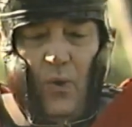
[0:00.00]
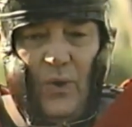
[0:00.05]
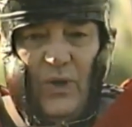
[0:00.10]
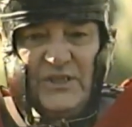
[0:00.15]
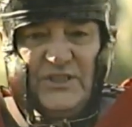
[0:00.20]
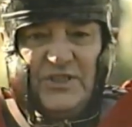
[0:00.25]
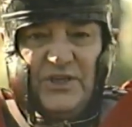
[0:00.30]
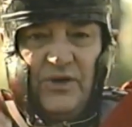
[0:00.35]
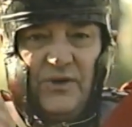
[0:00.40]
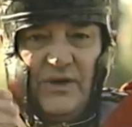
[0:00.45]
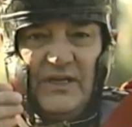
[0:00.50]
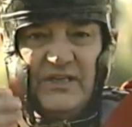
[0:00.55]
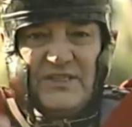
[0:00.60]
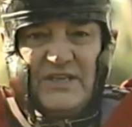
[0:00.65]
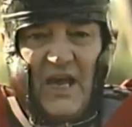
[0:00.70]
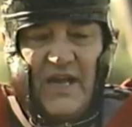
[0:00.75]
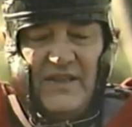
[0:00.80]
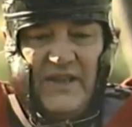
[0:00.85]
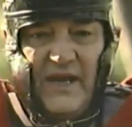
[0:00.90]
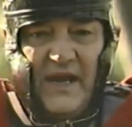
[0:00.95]
Once you're
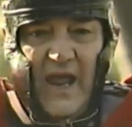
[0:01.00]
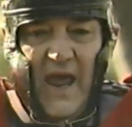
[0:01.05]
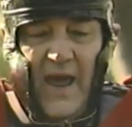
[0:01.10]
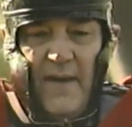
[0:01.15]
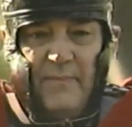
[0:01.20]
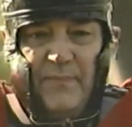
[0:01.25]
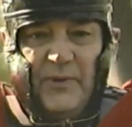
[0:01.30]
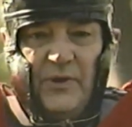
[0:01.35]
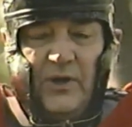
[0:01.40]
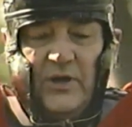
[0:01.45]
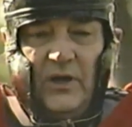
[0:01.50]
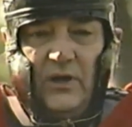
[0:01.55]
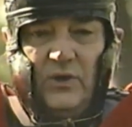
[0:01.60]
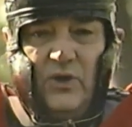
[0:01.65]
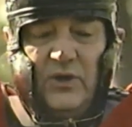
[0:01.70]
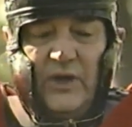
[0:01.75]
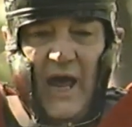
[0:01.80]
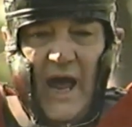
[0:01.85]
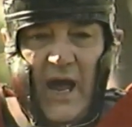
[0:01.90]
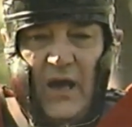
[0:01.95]
inside the camp, you're going
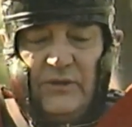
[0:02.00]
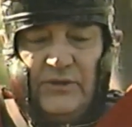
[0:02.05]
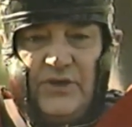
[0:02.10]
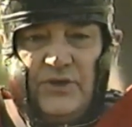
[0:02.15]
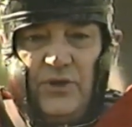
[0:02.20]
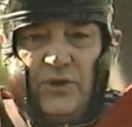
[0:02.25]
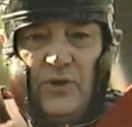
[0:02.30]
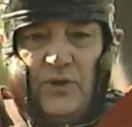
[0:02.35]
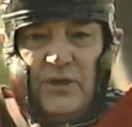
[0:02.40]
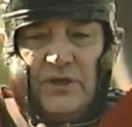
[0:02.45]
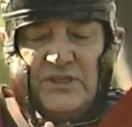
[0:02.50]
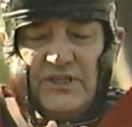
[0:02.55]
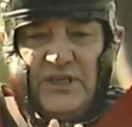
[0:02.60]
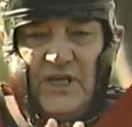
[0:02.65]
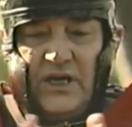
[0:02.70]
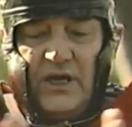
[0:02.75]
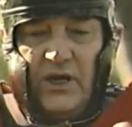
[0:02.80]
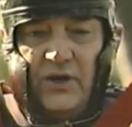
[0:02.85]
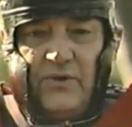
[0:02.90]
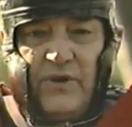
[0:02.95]
to look out and you're going to
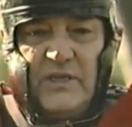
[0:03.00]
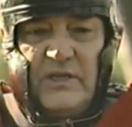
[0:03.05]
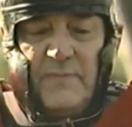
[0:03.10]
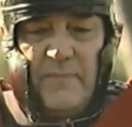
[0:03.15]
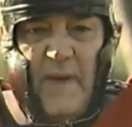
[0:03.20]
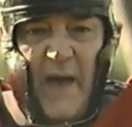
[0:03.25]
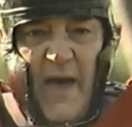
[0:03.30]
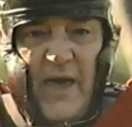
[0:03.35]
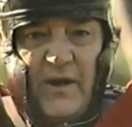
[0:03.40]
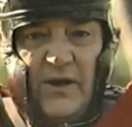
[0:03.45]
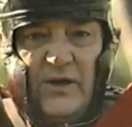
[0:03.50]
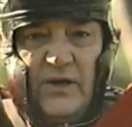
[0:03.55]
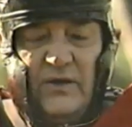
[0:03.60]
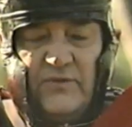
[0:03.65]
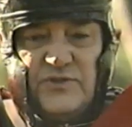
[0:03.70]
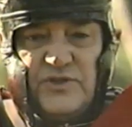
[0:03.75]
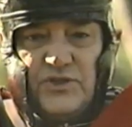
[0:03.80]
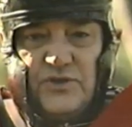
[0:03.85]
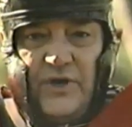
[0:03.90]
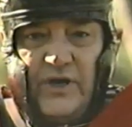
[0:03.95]
see a grid
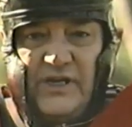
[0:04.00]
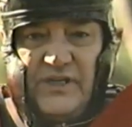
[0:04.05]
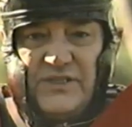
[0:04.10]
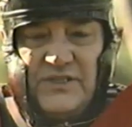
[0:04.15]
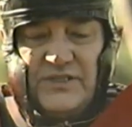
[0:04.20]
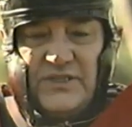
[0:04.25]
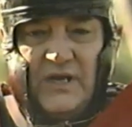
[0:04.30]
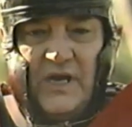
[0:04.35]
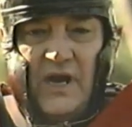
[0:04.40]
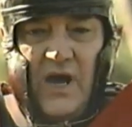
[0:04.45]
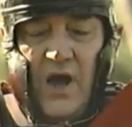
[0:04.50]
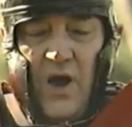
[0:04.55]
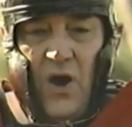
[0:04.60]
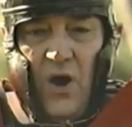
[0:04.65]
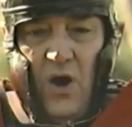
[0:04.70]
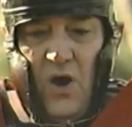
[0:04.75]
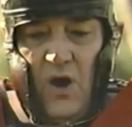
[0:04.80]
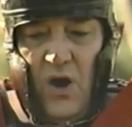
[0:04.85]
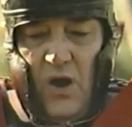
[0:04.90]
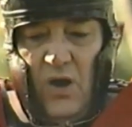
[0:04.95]
pattern of streets,
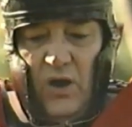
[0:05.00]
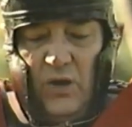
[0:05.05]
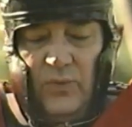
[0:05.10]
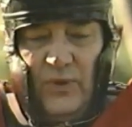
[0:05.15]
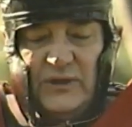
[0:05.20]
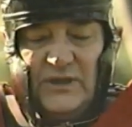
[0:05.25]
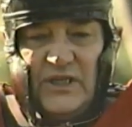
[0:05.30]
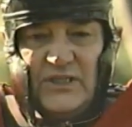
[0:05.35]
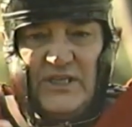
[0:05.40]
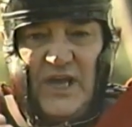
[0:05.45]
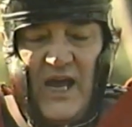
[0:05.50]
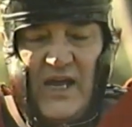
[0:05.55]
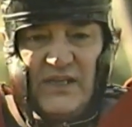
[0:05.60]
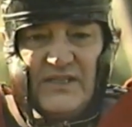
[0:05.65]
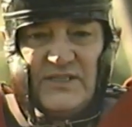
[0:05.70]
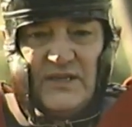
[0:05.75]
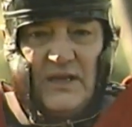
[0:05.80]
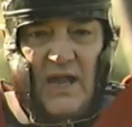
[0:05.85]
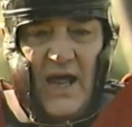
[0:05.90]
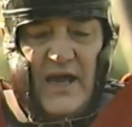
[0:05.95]
all with the
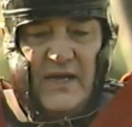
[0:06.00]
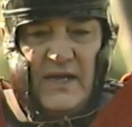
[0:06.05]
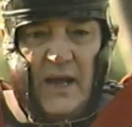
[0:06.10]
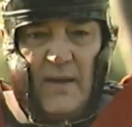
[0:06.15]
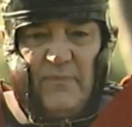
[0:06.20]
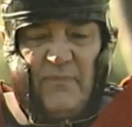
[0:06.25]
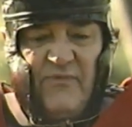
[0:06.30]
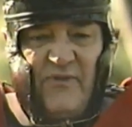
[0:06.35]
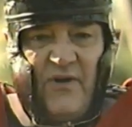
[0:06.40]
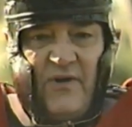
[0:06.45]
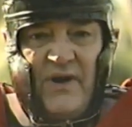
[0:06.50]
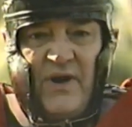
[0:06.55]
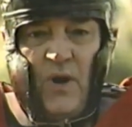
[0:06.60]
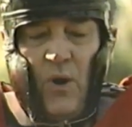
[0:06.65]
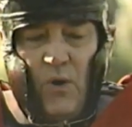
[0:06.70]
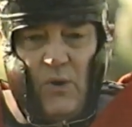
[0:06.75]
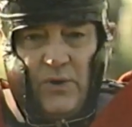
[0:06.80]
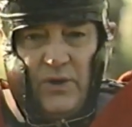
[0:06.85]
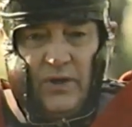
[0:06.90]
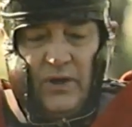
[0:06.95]
tents lined up
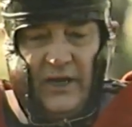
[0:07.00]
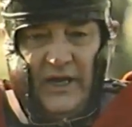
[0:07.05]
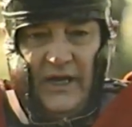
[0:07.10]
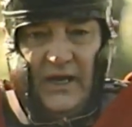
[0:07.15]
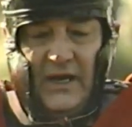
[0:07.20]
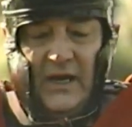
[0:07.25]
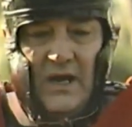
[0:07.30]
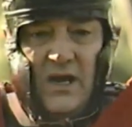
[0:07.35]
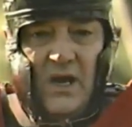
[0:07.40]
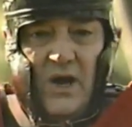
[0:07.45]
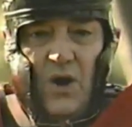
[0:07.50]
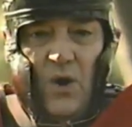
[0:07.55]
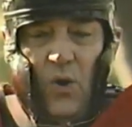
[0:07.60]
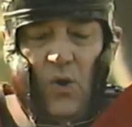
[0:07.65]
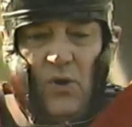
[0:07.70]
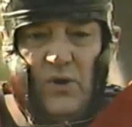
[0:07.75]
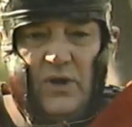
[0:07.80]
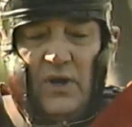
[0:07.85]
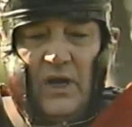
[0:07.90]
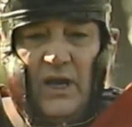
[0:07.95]
very orderly.
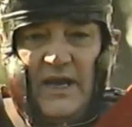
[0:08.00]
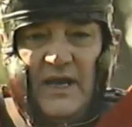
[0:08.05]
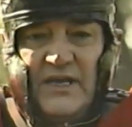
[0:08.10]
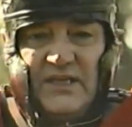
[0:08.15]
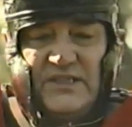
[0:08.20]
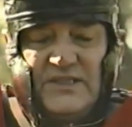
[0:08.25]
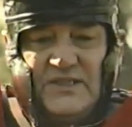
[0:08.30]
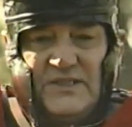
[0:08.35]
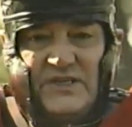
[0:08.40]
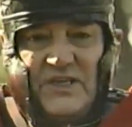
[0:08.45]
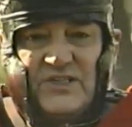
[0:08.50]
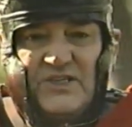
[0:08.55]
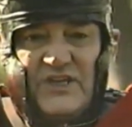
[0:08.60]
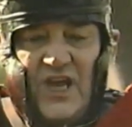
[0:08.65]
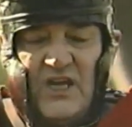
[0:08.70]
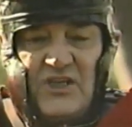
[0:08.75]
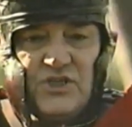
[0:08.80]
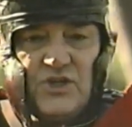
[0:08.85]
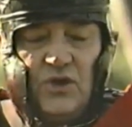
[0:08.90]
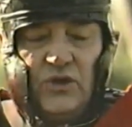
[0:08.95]
Orderliness is
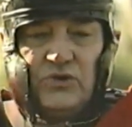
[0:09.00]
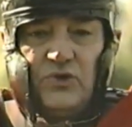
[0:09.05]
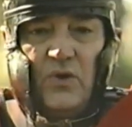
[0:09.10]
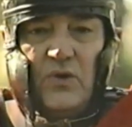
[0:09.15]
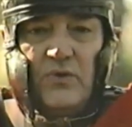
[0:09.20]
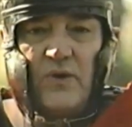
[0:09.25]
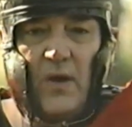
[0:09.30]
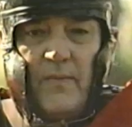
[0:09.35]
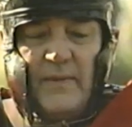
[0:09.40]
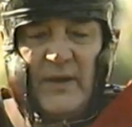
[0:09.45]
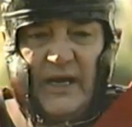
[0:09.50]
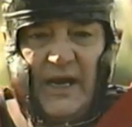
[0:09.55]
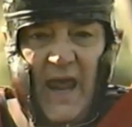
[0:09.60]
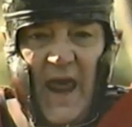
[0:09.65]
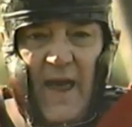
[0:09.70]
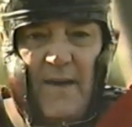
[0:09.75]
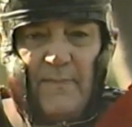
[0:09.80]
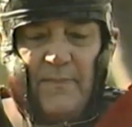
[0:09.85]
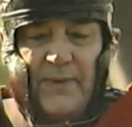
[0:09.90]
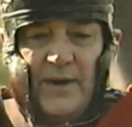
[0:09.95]
essential to a
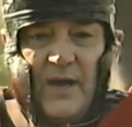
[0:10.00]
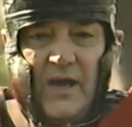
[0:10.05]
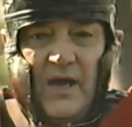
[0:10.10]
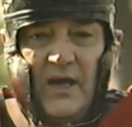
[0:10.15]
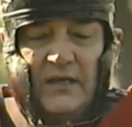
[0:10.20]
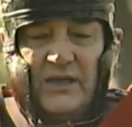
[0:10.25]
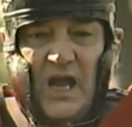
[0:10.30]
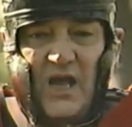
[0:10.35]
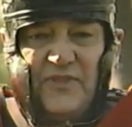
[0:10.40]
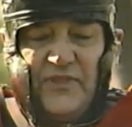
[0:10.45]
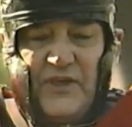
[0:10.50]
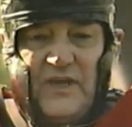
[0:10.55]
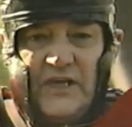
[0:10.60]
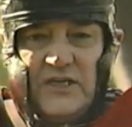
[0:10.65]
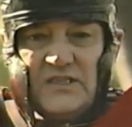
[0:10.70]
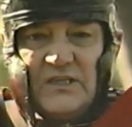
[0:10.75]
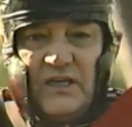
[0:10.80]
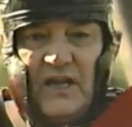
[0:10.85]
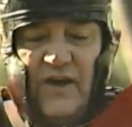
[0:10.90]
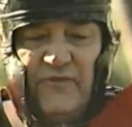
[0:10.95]
Roman camp.
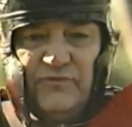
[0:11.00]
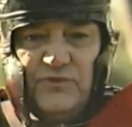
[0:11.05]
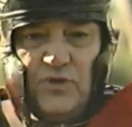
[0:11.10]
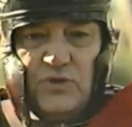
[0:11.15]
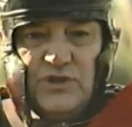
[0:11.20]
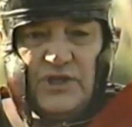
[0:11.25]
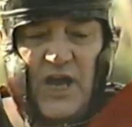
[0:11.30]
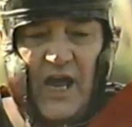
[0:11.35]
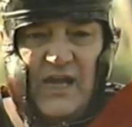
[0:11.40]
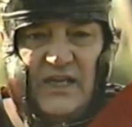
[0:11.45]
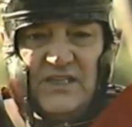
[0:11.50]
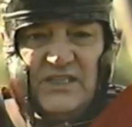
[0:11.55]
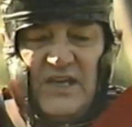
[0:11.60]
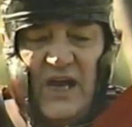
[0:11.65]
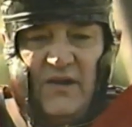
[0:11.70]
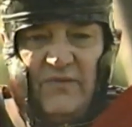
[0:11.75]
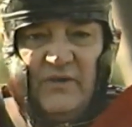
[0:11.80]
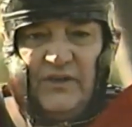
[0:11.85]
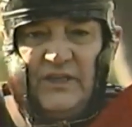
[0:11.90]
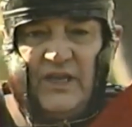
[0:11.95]
Nothing is left to
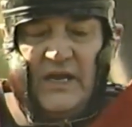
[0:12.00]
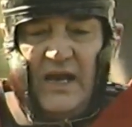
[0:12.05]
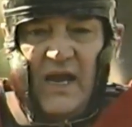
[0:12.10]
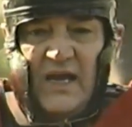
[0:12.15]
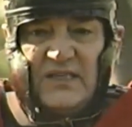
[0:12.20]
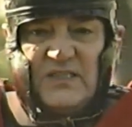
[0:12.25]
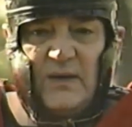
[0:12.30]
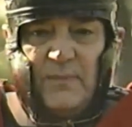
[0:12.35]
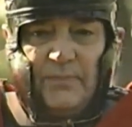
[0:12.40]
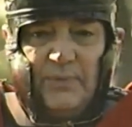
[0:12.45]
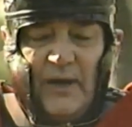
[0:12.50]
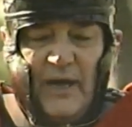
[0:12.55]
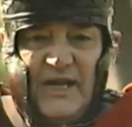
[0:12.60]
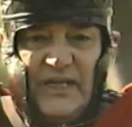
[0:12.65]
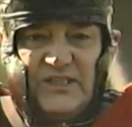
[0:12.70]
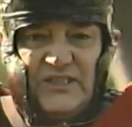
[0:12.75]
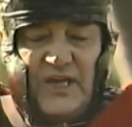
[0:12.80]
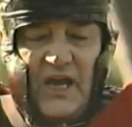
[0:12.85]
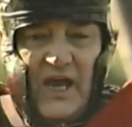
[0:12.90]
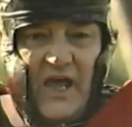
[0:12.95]
chance. Everything has a
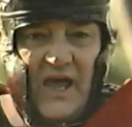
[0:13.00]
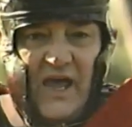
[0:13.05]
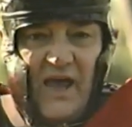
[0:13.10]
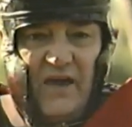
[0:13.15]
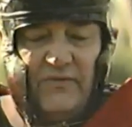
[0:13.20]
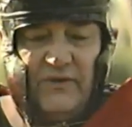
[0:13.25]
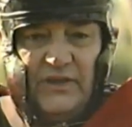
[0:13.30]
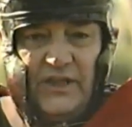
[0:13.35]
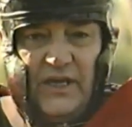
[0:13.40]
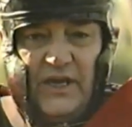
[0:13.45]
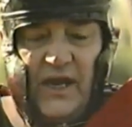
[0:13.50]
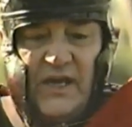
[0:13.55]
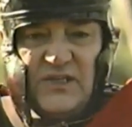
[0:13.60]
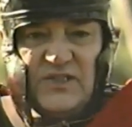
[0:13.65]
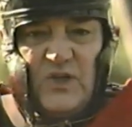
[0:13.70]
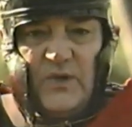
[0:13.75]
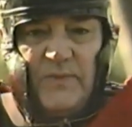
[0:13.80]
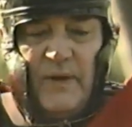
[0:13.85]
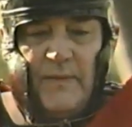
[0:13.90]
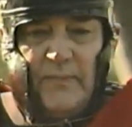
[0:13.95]
place. Everything
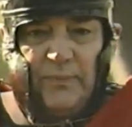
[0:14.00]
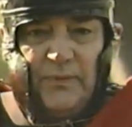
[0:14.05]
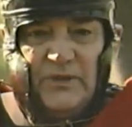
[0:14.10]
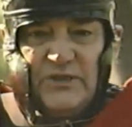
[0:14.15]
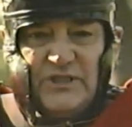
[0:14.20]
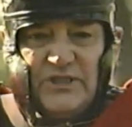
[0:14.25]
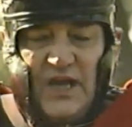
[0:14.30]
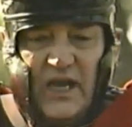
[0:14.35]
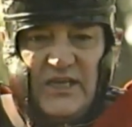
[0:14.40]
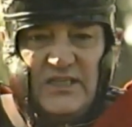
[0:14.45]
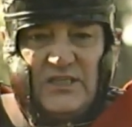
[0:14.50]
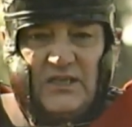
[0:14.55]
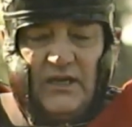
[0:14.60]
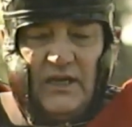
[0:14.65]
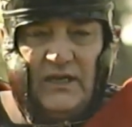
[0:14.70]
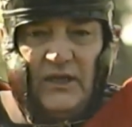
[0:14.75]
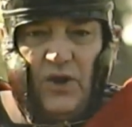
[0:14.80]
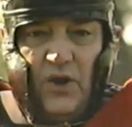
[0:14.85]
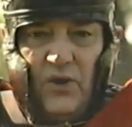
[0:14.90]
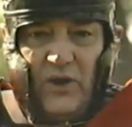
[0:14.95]
has to be
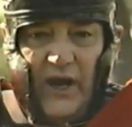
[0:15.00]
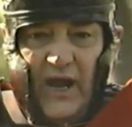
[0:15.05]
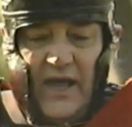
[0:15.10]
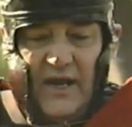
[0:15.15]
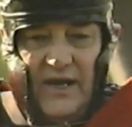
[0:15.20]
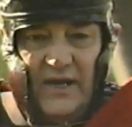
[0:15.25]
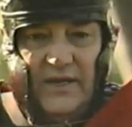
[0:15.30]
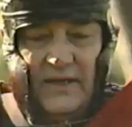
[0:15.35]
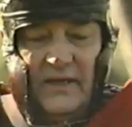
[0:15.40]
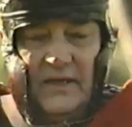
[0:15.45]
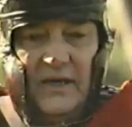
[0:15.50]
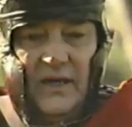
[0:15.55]
precisely located.